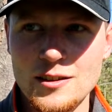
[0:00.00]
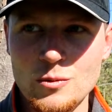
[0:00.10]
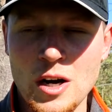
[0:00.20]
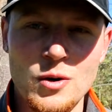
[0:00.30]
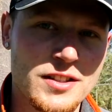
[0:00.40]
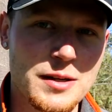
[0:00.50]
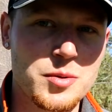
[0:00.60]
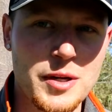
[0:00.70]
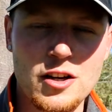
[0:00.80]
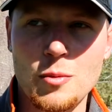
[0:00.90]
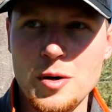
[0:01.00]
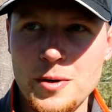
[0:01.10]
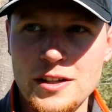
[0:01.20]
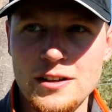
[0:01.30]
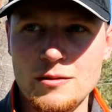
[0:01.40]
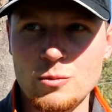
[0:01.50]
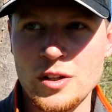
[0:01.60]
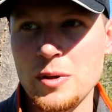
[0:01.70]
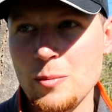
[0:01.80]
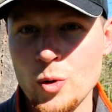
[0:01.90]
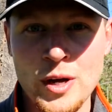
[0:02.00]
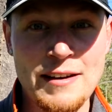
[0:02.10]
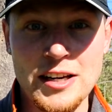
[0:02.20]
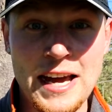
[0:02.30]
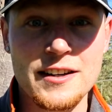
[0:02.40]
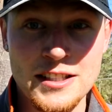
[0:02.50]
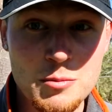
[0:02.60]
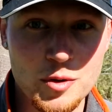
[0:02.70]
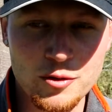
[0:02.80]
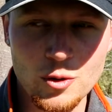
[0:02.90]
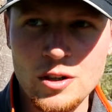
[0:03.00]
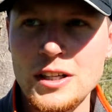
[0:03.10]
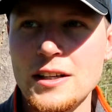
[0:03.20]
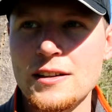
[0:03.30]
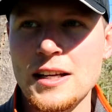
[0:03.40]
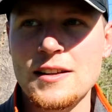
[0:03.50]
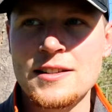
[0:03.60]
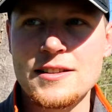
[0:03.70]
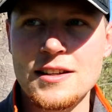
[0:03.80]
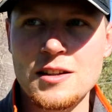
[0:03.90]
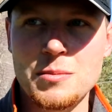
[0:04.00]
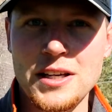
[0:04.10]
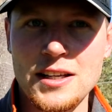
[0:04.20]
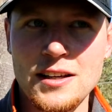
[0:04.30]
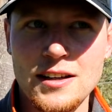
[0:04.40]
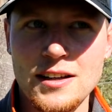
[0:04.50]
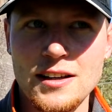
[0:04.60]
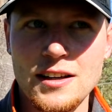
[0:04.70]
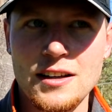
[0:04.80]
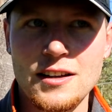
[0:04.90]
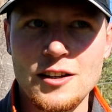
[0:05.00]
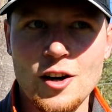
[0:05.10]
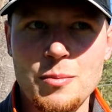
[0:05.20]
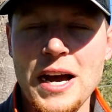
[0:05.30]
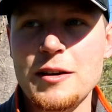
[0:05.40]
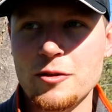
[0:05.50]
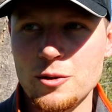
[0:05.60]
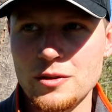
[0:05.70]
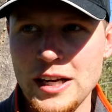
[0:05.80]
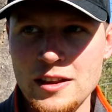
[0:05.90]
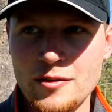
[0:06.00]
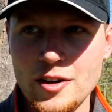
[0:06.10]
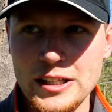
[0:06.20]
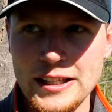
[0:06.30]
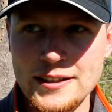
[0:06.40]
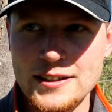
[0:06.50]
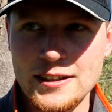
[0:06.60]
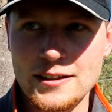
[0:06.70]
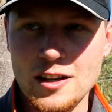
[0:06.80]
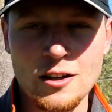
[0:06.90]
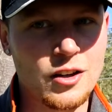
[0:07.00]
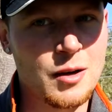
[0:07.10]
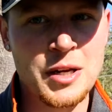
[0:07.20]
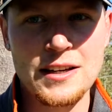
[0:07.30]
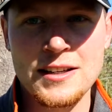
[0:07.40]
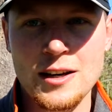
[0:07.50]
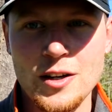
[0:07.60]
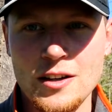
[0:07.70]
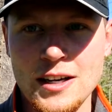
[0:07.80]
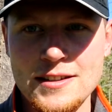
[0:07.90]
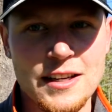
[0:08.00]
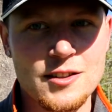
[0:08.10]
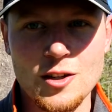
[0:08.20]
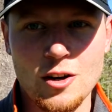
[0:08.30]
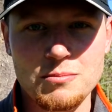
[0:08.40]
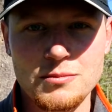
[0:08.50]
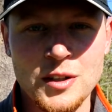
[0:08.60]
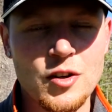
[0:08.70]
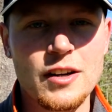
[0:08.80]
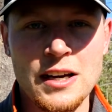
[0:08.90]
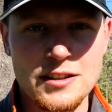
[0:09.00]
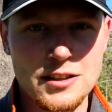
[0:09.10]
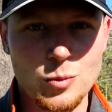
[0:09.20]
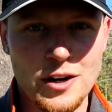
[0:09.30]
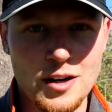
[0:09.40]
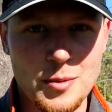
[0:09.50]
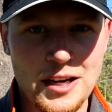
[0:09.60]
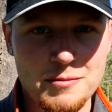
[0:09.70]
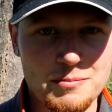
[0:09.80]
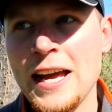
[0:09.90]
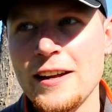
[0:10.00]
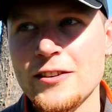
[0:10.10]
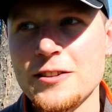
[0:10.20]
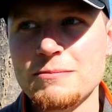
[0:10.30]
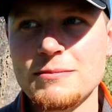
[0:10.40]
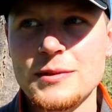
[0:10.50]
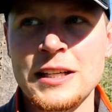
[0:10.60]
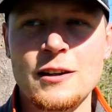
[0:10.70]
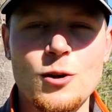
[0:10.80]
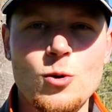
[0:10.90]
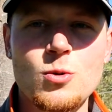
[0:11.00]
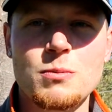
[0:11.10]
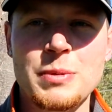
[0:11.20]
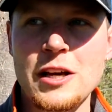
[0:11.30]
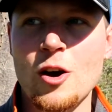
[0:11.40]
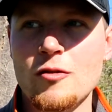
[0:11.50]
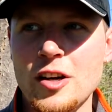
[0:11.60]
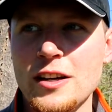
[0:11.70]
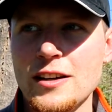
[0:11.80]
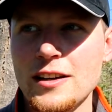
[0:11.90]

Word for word: well, it seems to be a common opinion with people who haven't had it done before, that this is going to be, you know, painful at the very least. And look, I'm here to tell you guys that it's not. You've got nothing to worry about, and it'll all be over